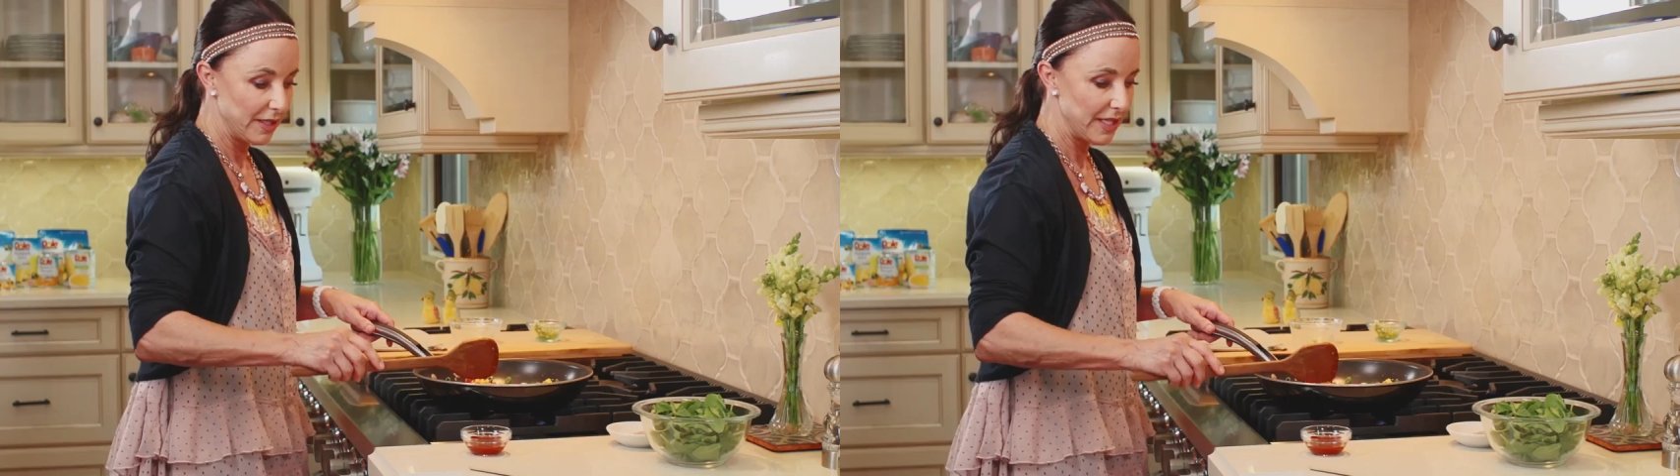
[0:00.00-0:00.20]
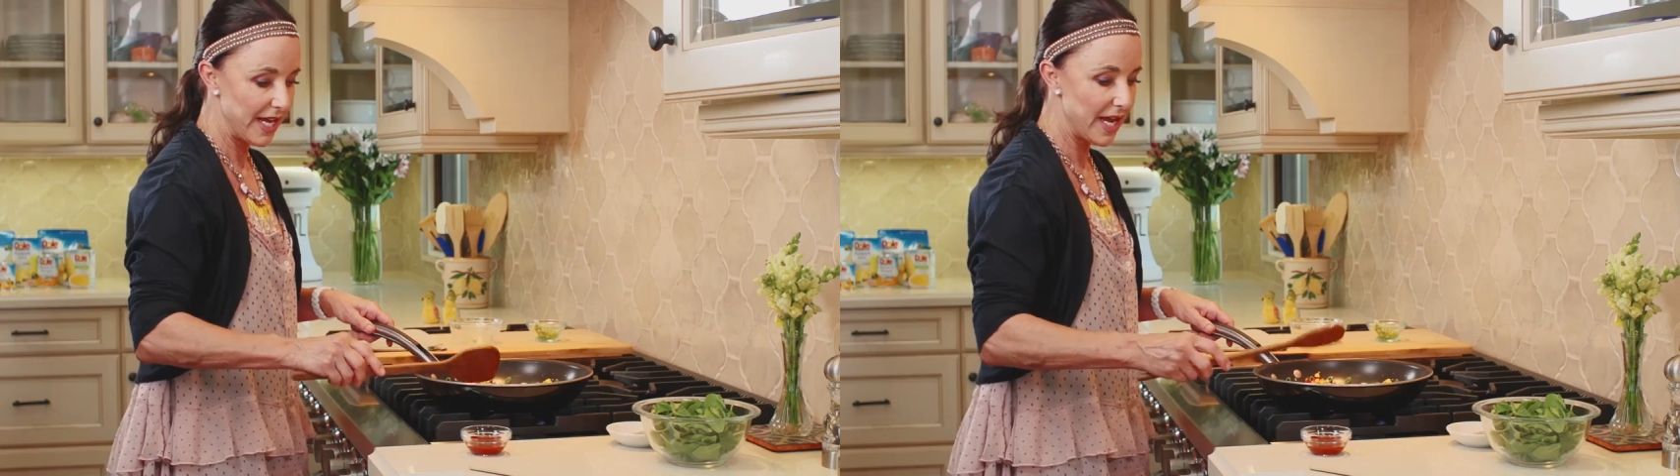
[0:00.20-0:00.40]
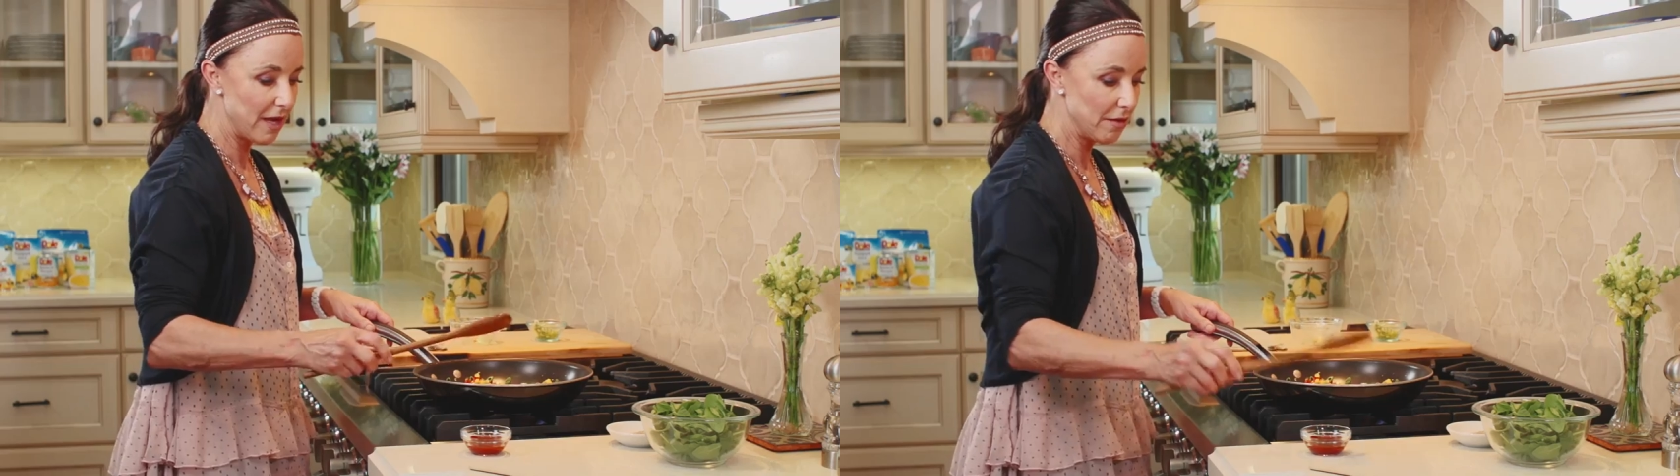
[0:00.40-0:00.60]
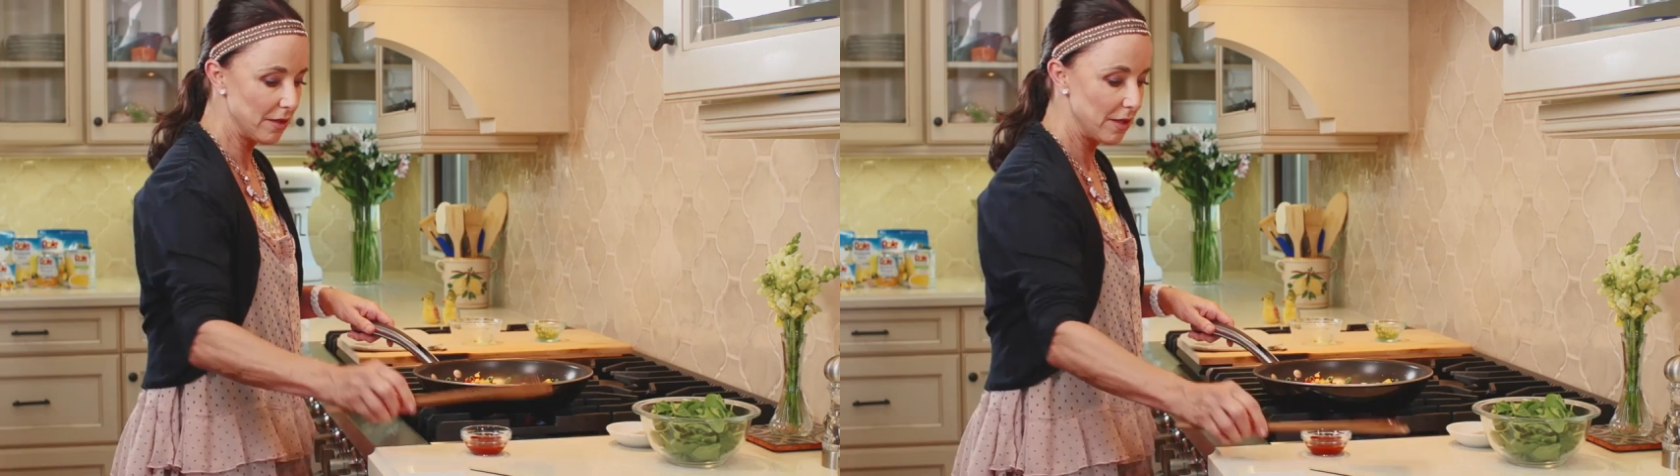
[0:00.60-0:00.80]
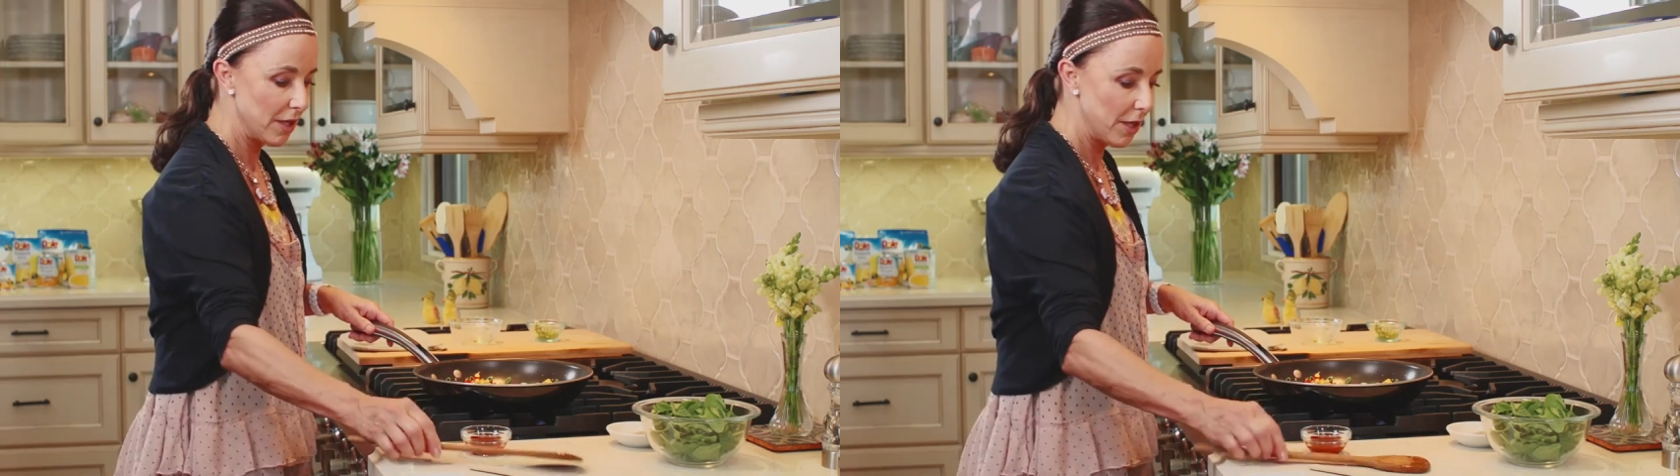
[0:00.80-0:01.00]
Now,
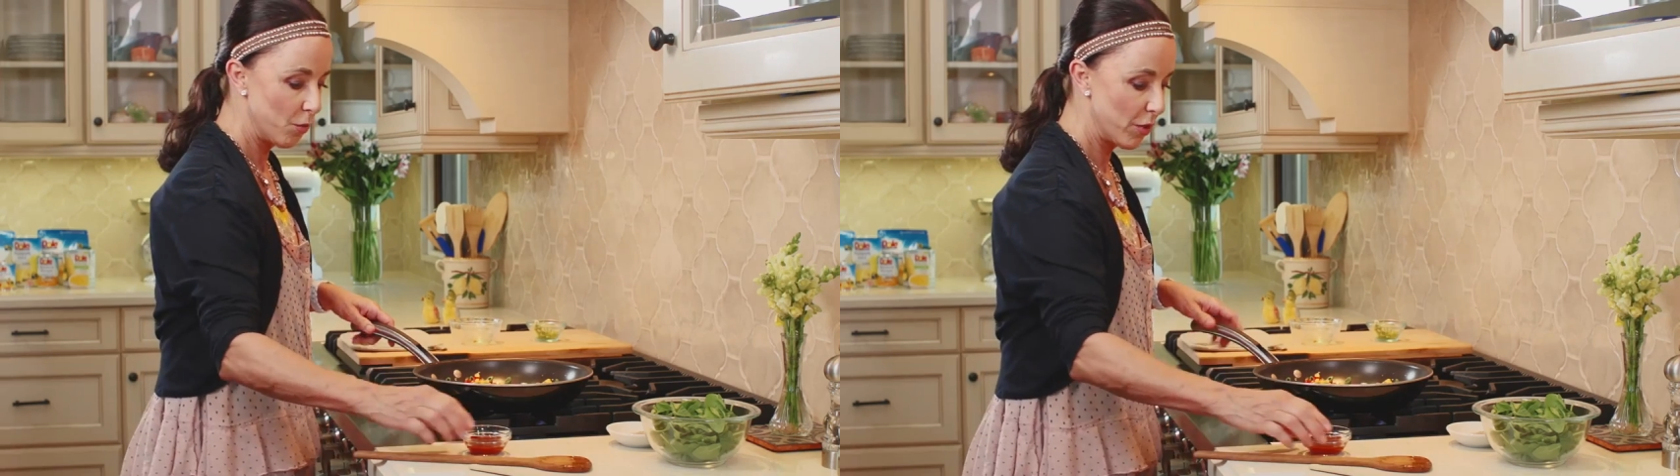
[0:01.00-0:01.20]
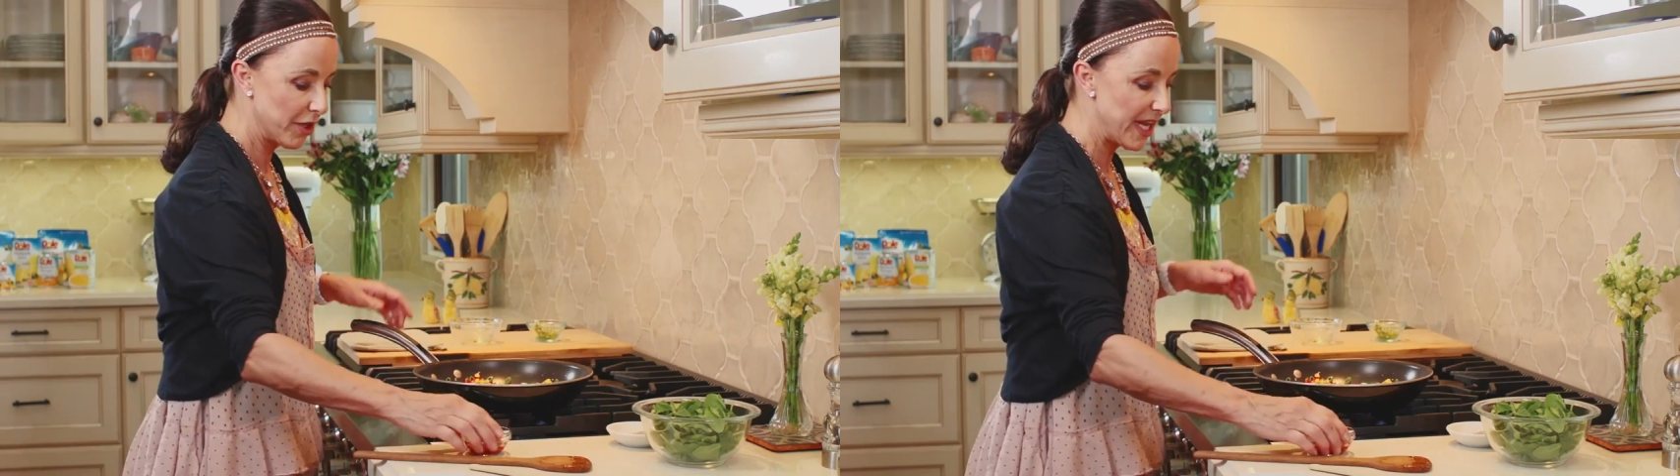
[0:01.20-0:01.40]
we're going